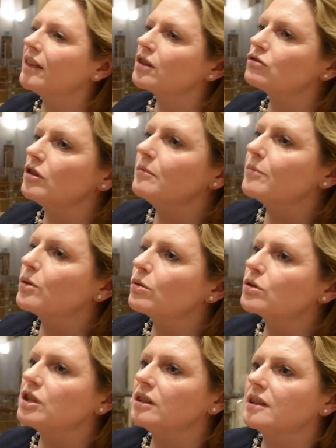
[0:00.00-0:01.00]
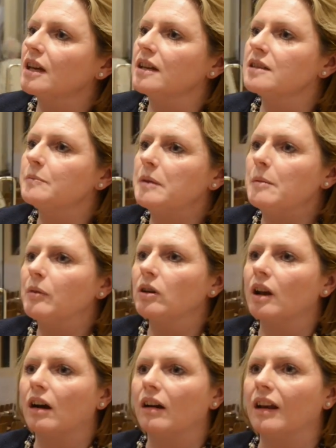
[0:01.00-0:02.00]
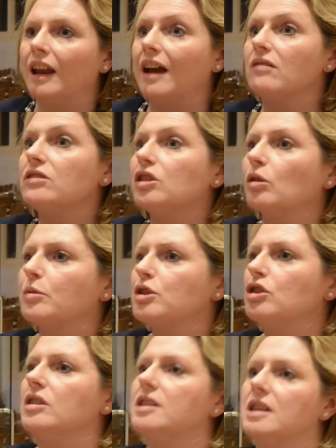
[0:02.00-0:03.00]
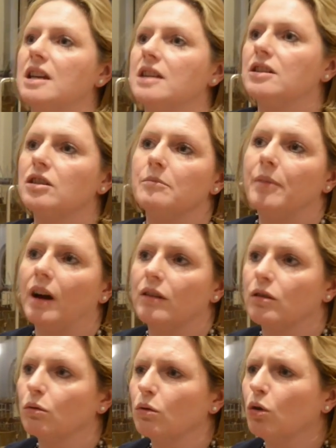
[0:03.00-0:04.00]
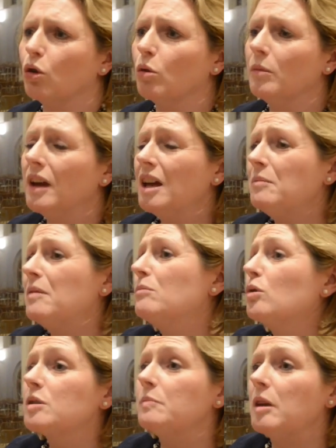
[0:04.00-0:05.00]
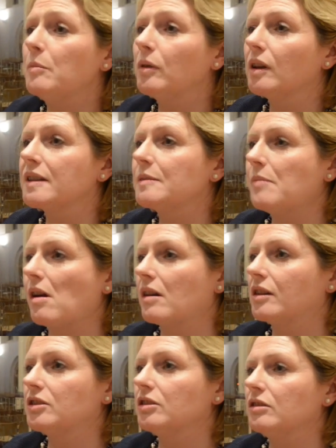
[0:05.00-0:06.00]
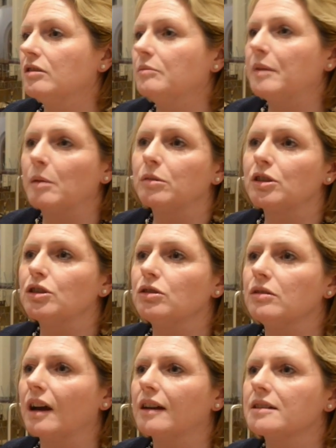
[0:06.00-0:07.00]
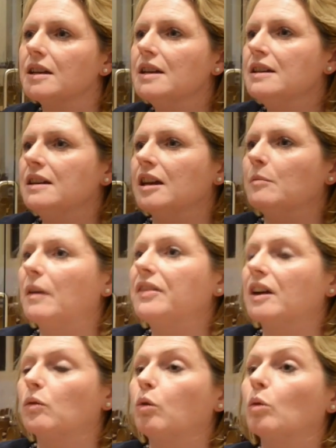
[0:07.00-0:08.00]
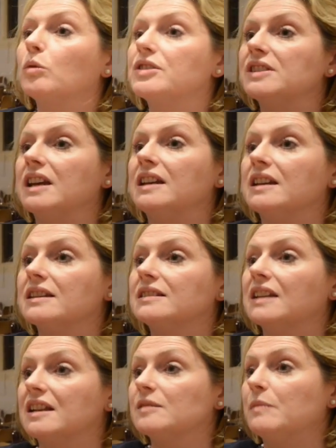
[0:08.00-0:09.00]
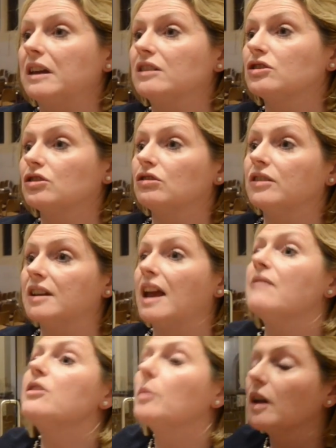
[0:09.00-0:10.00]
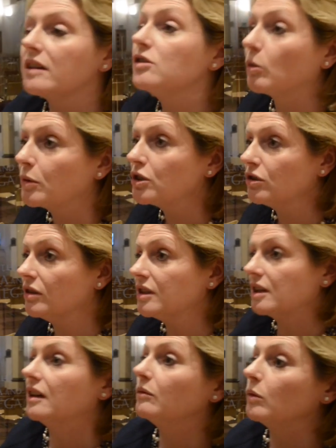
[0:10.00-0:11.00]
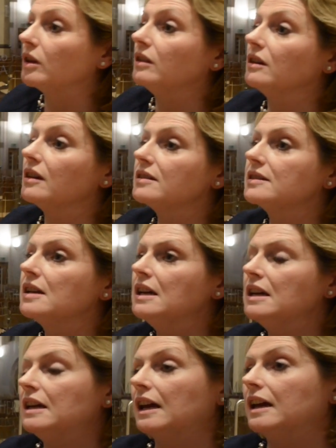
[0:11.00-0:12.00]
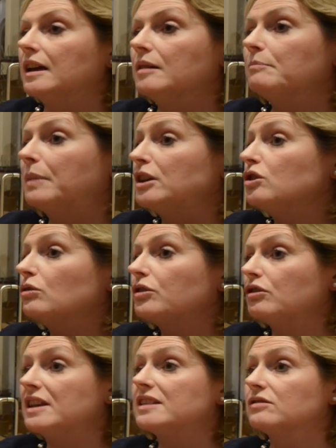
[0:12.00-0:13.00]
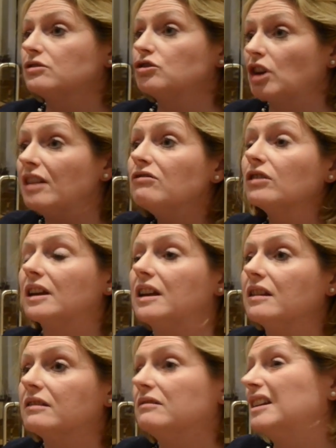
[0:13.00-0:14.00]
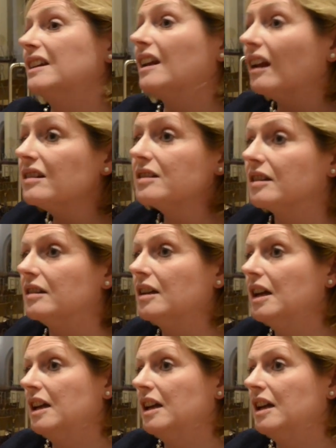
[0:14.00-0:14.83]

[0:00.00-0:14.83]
think it's really important that people are allowed the opportunity to buy their own home. I mean, most people aspire to be able to do that. And therefore, what we're saying is, let's make sure that everyone has the opportunity within this. But, you know, there is generally, in London,